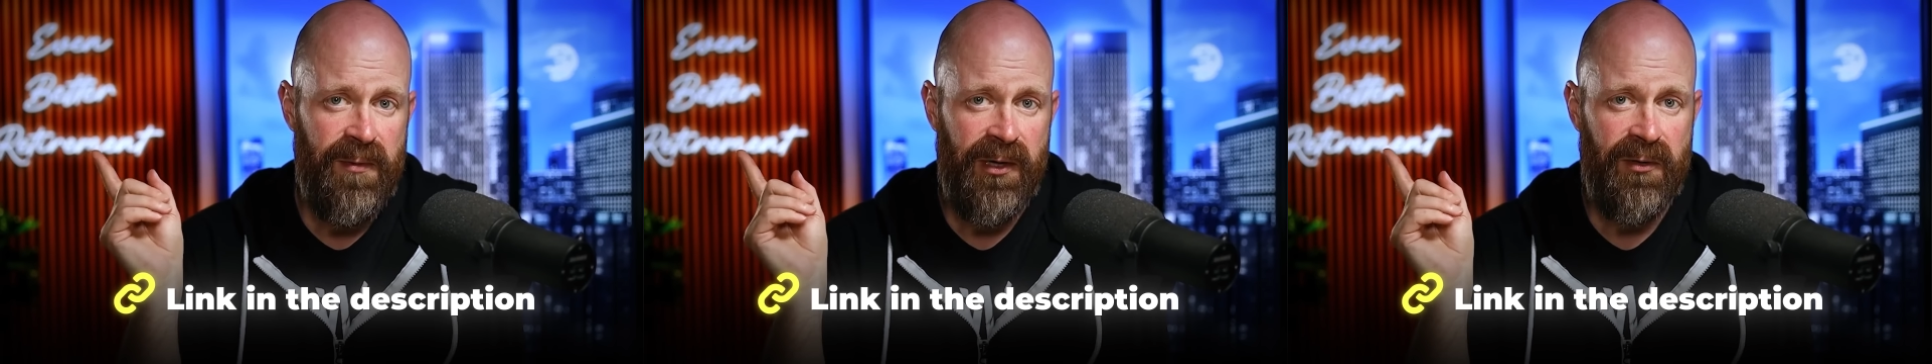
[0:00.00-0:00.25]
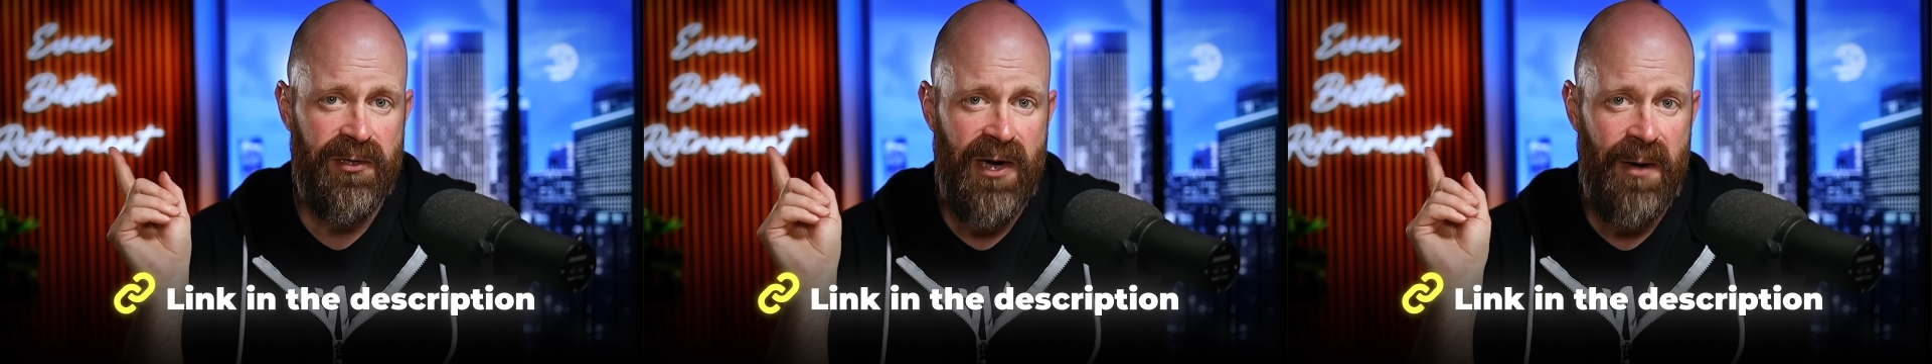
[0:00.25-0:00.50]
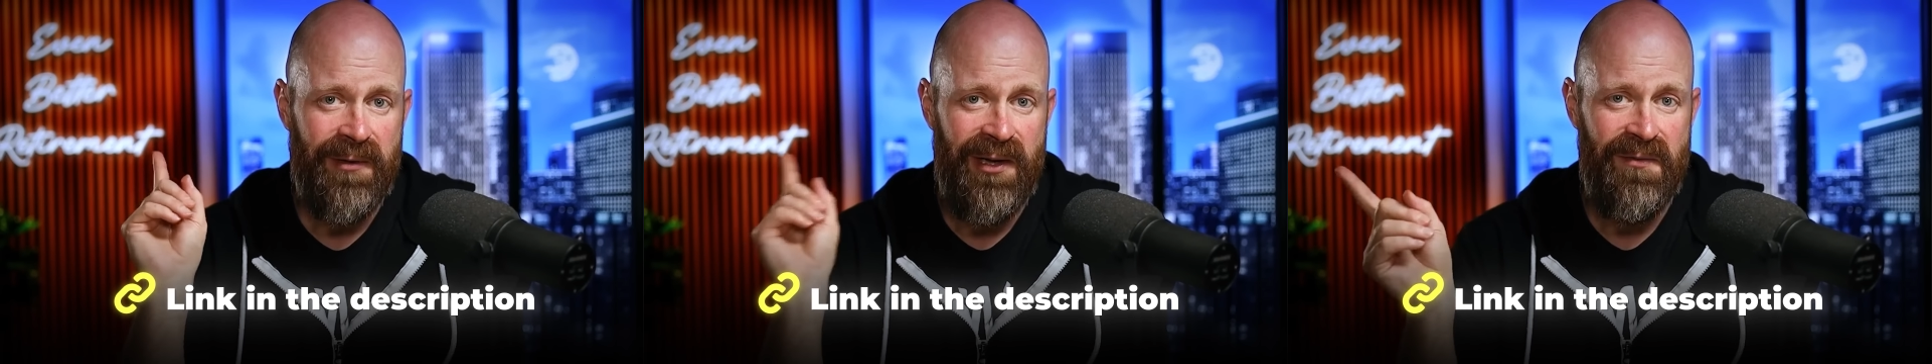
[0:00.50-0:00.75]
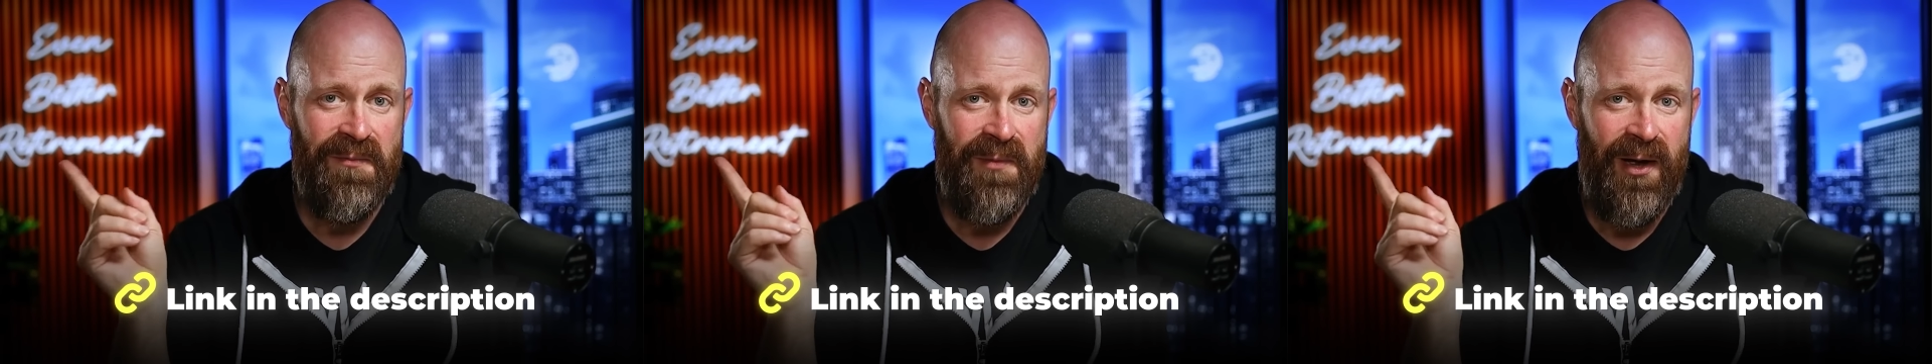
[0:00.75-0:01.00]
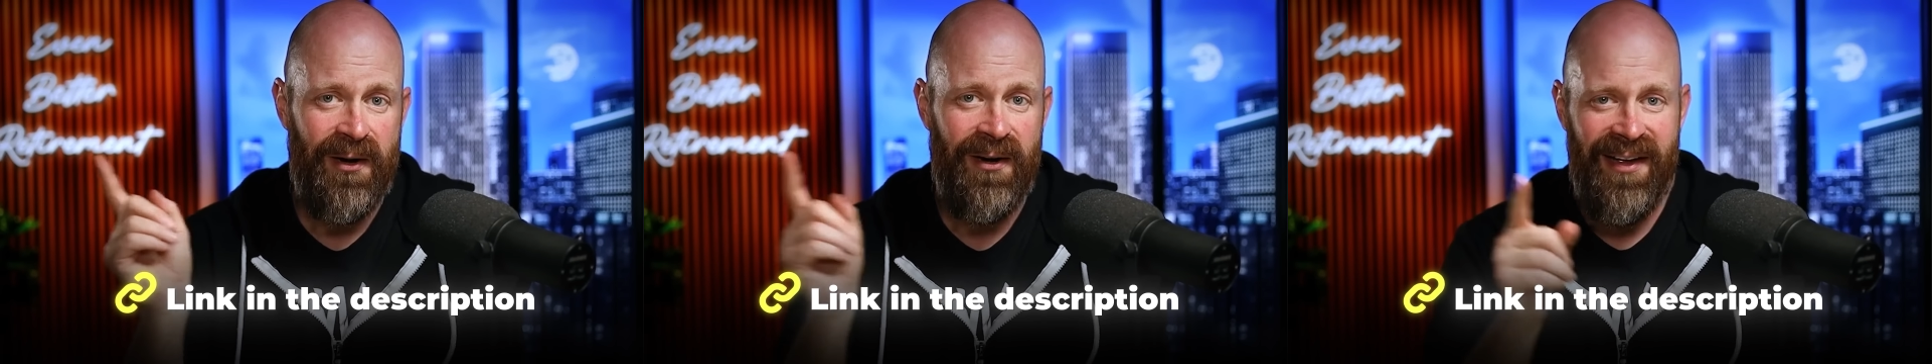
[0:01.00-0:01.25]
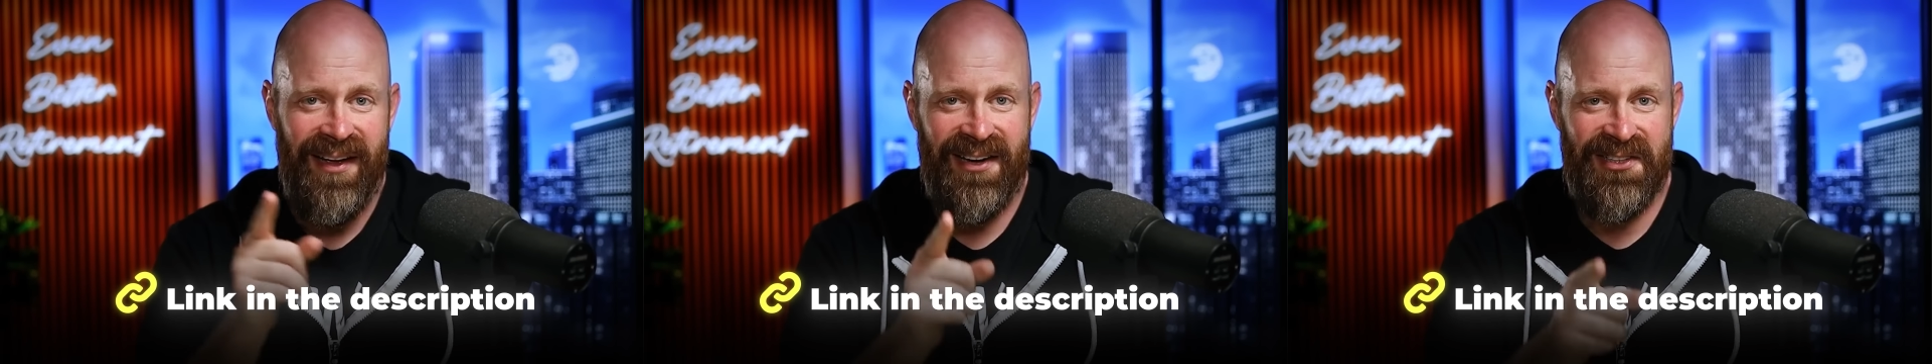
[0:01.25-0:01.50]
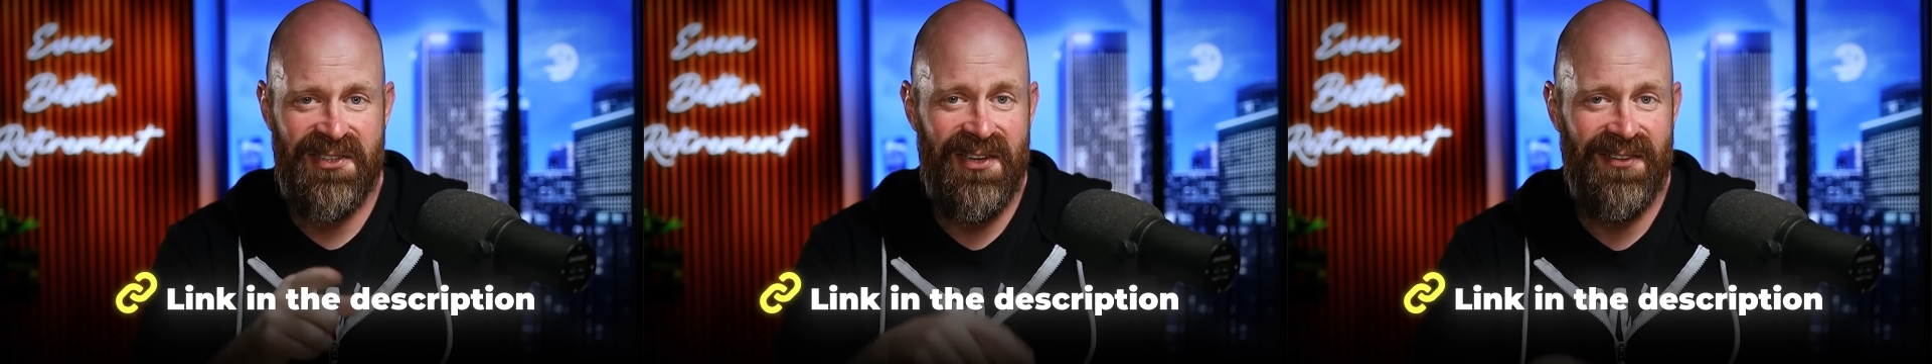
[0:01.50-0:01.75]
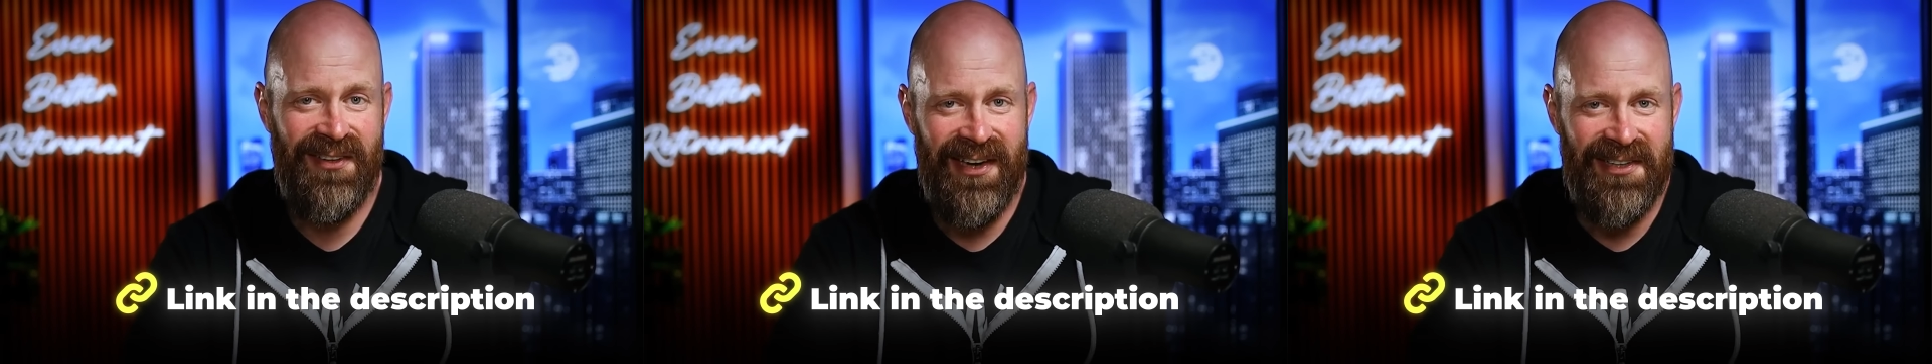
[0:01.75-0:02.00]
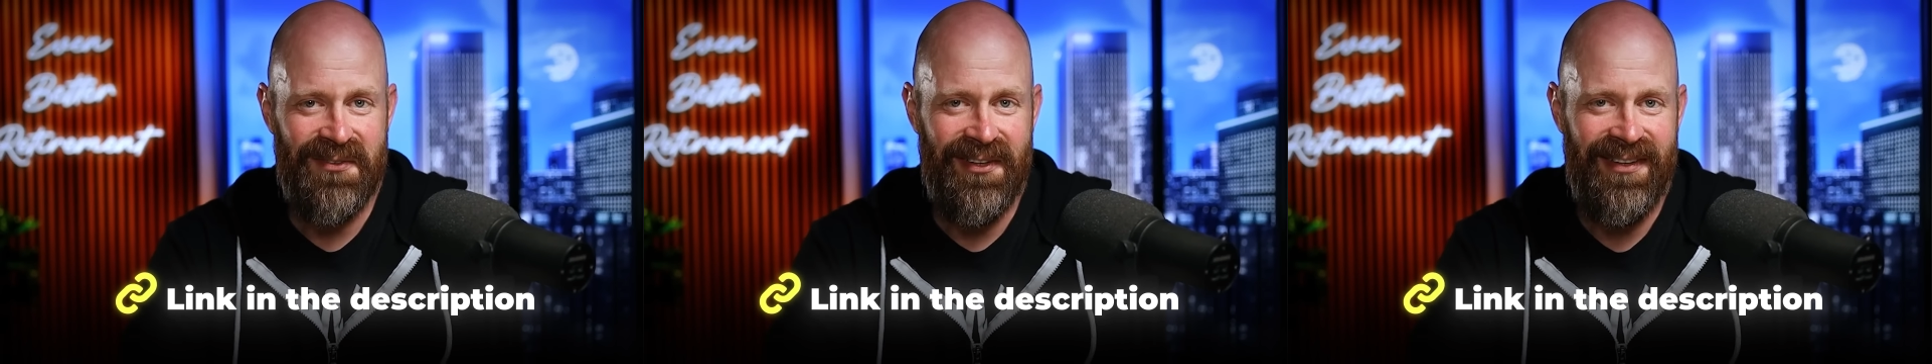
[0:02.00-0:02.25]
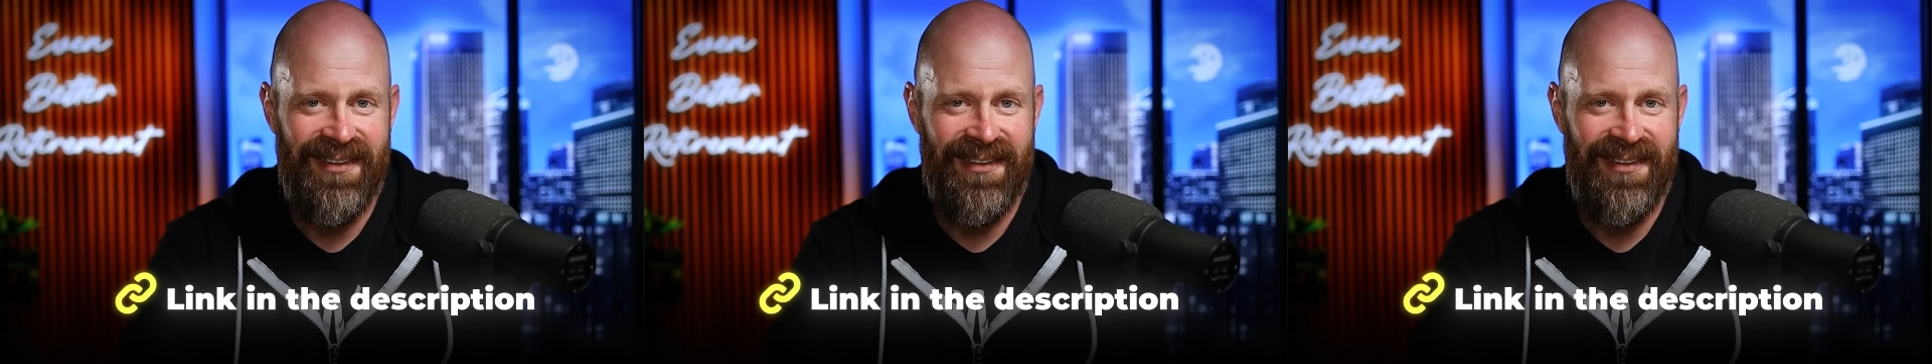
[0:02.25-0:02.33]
make your retirement even better, and I'll see you on the next one.